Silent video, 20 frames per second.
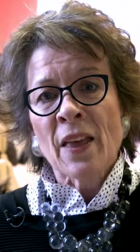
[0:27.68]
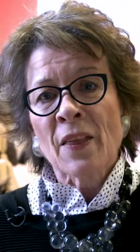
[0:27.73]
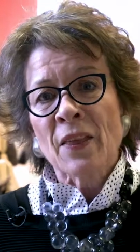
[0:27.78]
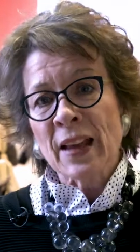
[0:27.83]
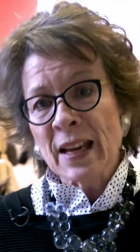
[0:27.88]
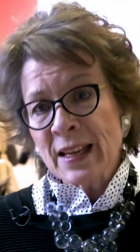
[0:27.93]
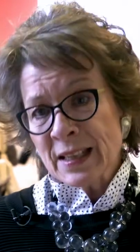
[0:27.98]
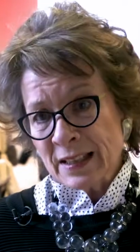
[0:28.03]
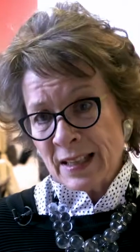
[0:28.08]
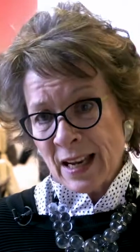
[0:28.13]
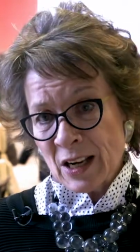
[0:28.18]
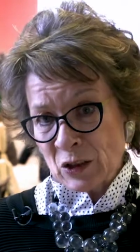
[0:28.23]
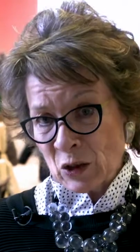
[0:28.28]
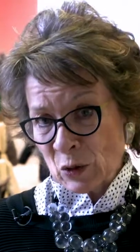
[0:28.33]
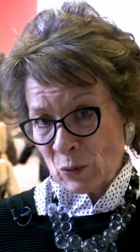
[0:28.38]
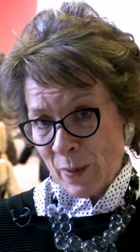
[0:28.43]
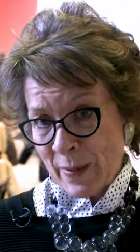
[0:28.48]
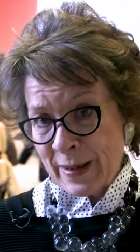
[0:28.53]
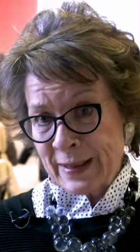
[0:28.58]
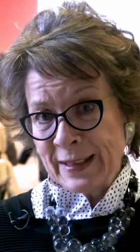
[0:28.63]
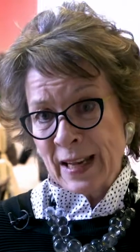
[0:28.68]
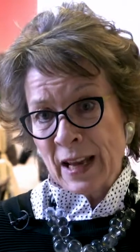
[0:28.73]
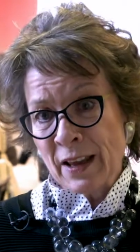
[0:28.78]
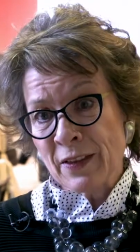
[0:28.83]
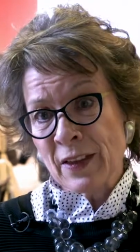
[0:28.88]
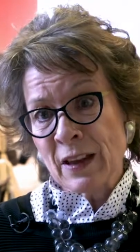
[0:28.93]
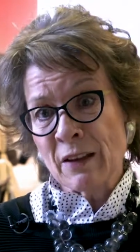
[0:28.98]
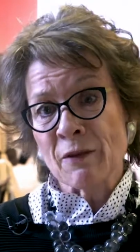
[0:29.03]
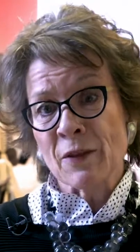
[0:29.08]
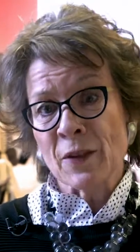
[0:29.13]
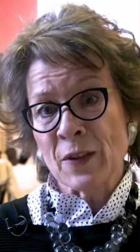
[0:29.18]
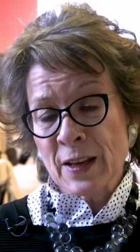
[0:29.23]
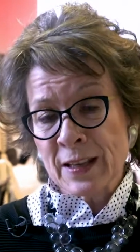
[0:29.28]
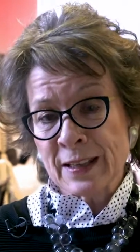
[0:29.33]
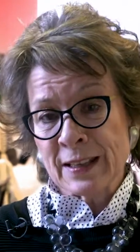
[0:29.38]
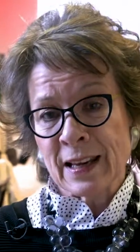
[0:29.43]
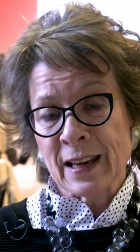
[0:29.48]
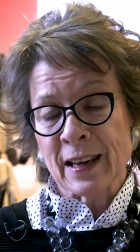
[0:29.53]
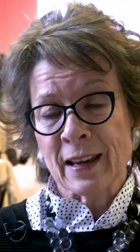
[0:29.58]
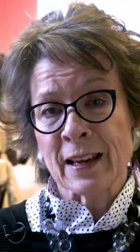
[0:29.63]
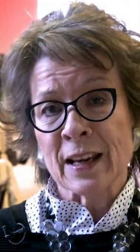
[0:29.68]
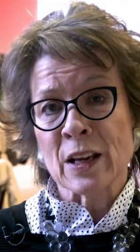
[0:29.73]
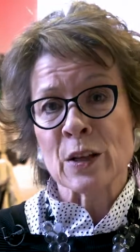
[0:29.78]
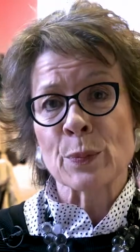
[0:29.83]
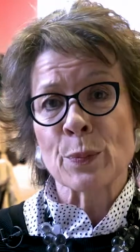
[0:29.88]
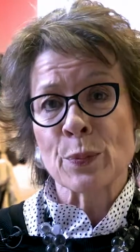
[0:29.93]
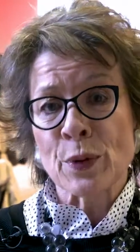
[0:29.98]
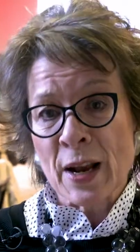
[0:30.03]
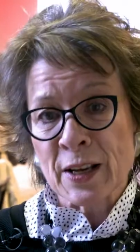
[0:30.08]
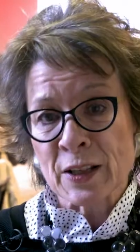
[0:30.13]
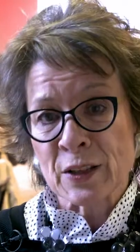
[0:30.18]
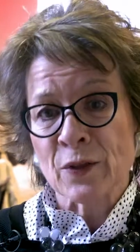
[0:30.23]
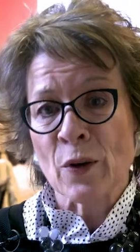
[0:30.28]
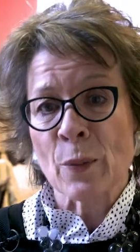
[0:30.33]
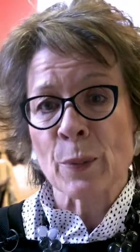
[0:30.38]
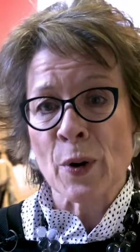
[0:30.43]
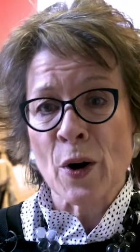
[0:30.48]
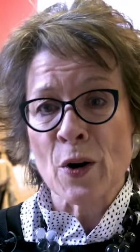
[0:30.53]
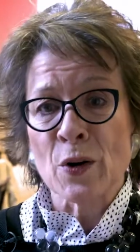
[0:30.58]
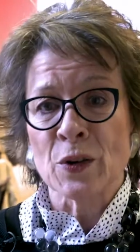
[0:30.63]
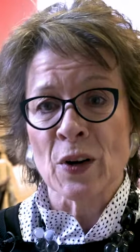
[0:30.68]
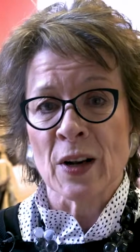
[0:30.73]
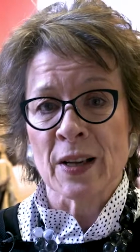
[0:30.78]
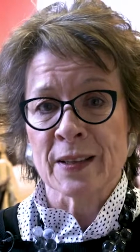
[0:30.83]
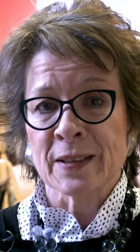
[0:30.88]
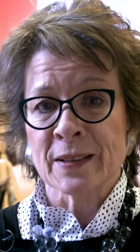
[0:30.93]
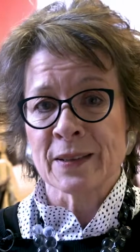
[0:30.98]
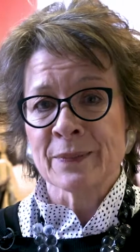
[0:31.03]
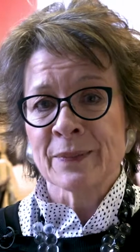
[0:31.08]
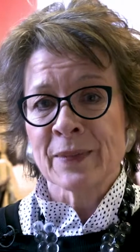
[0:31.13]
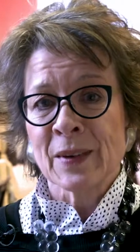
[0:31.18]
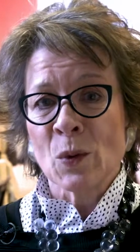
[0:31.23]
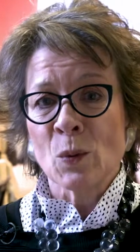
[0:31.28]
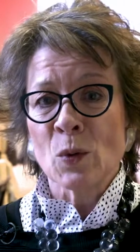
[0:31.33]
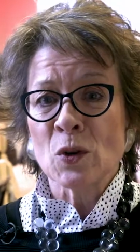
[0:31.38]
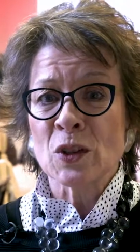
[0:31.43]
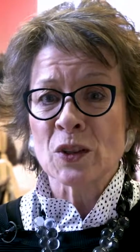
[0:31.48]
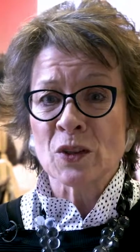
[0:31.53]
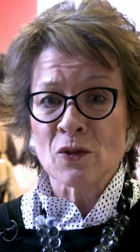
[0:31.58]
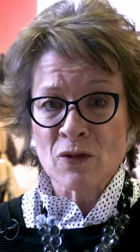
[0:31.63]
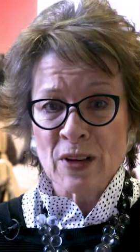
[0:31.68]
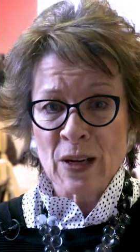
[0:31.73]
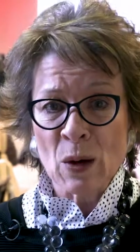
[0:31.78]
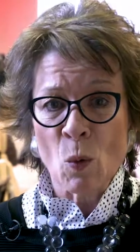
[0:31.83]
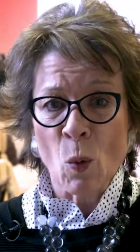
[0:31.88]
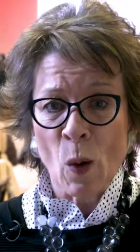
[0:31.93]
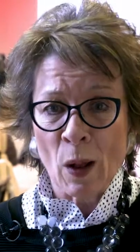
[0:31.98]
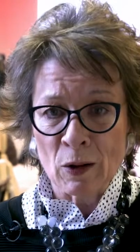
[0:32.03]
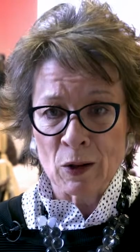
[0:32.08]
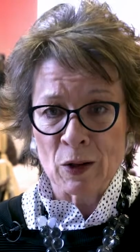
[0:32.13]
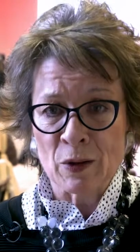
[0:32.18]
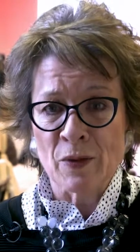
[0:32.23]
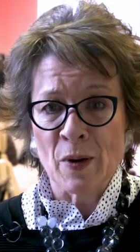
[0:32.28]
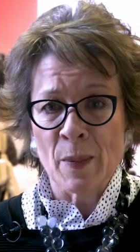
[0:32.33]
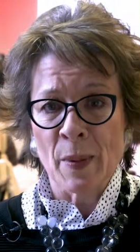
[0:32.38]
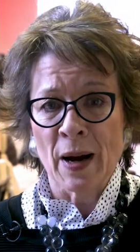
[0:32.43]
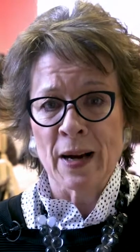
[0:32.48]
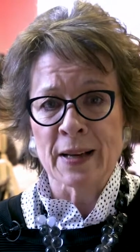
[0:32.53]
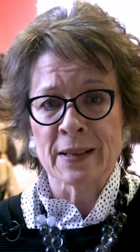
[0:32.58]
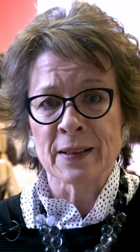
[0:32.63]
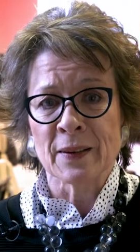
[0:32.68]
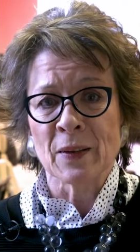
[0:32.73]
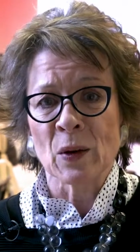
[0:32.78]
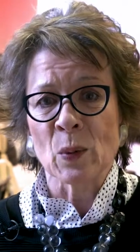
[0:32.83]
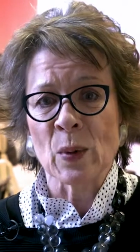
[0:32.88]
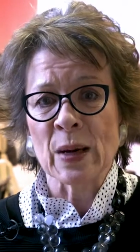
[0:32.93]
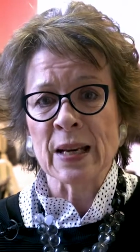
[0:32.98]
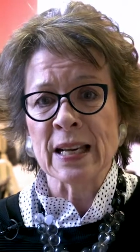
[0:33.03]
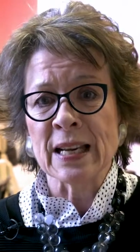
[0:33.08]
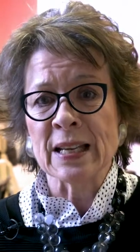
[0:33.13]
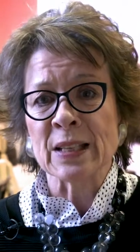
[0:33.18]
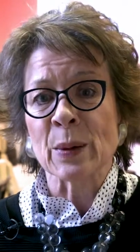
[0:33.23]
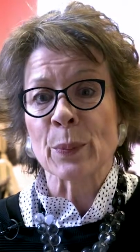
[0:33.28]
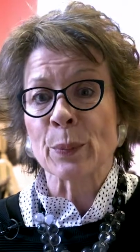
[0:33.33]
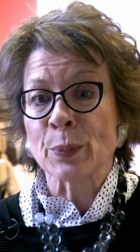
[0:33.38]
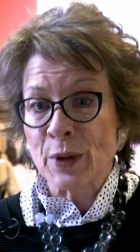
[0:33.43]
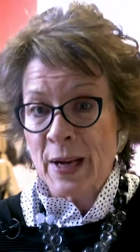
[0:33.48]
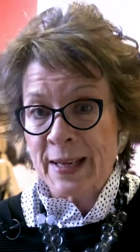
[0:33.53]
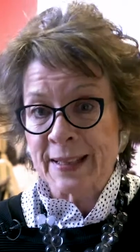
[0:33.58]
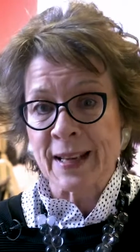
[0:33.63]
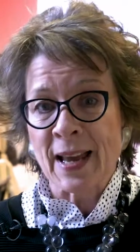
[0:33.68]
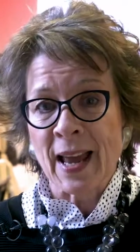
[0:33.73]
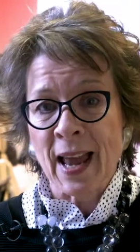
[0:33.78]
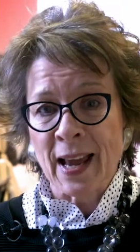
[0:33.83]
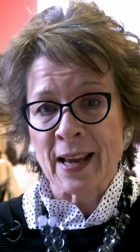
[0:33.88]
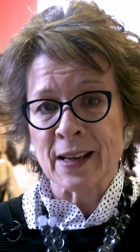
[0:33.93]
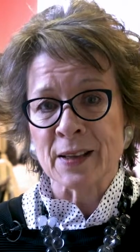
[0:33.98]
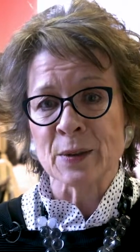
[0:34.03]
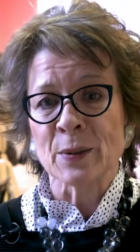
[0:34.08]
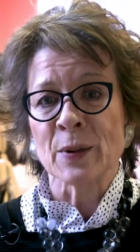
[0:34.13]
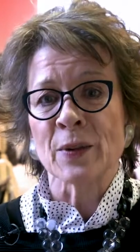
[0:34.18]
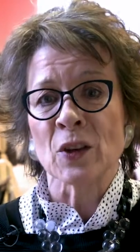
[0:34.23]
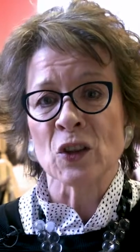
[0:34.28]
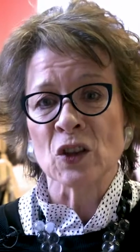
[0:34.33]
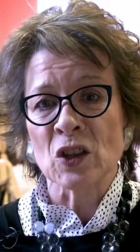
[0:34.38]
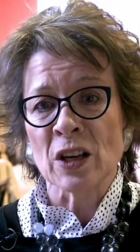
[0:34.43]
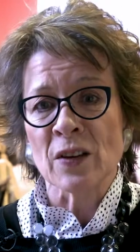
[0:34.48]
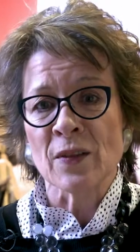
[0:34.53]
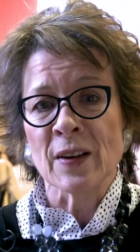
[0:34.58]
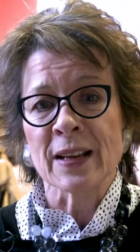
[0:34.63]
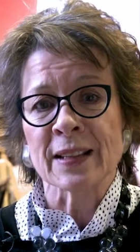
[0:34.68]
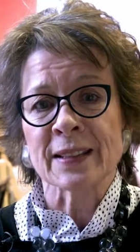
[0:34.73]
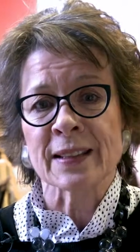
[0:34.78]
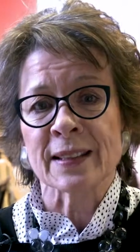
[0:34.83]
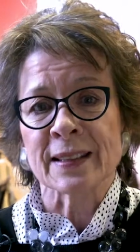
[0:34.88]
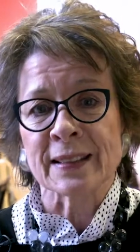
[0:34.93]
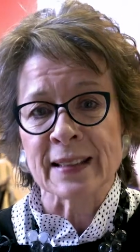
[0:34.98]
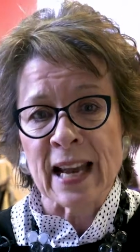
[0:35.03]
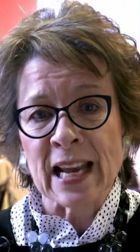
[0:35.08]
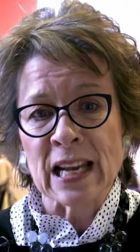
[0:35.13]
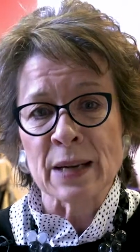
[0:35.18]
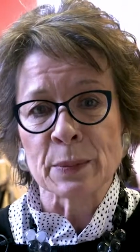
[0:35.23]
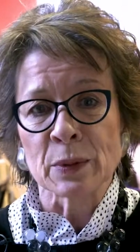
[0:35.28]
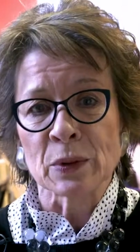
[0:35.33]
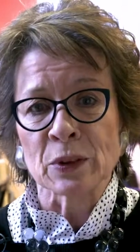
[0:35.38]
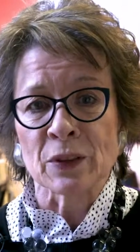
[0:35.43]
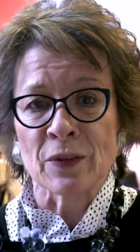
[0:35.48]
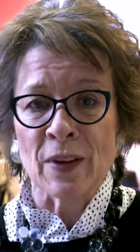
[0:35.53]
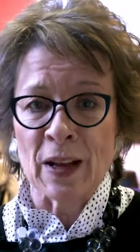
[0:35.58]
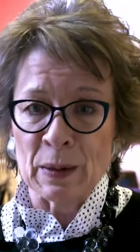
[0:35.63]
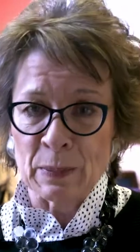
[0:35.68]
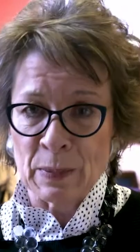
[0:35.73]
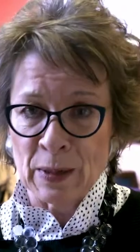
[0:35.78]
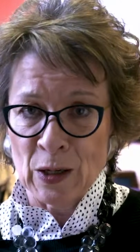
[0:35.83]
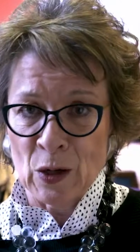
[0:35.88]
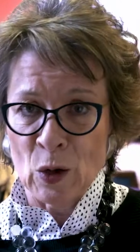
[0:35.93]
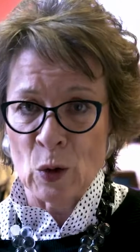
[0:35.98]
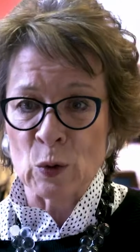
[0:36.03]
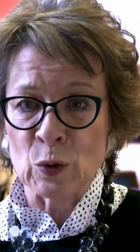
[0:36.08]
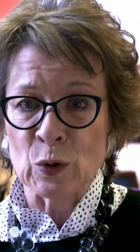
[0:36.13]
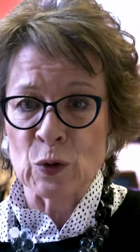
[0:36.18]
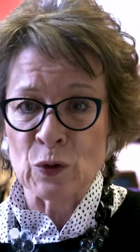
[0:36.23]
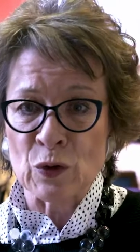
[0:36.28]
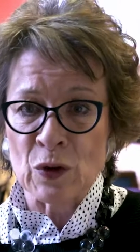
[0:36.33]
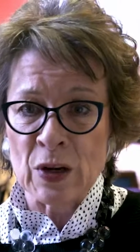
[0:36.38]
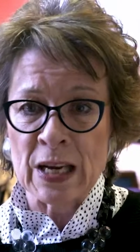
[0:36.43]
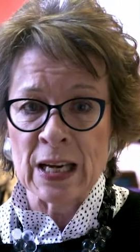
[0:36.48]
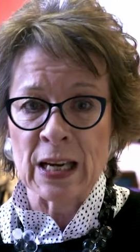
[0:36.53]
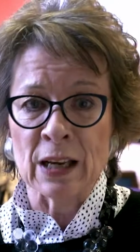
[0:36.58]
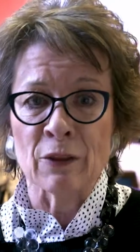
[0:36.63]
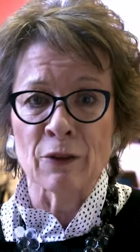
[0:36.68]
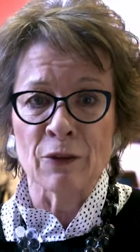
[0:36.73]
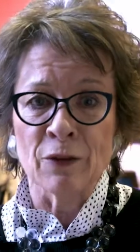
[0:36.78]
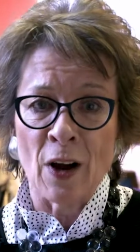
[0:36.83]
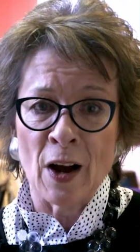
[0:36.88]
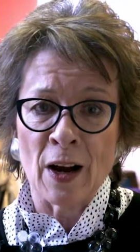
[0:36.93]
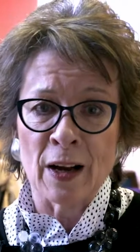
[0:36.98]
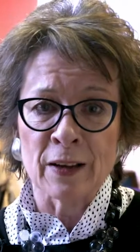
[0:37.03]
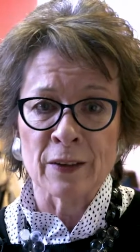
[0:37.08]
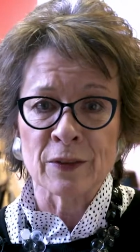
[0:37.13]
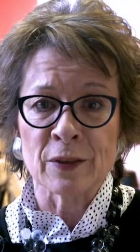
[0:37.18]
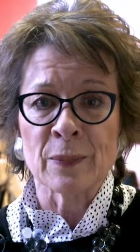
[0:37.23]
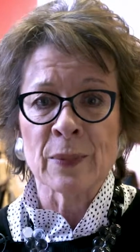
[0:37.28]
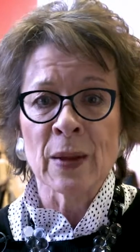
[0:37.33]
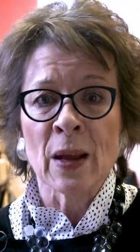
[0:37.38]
The International Women's Day theme for this year is Press for Progress, which is a really welcome reminder that we need to press ahead with achieving Sustainable Development Goals 3 and 5,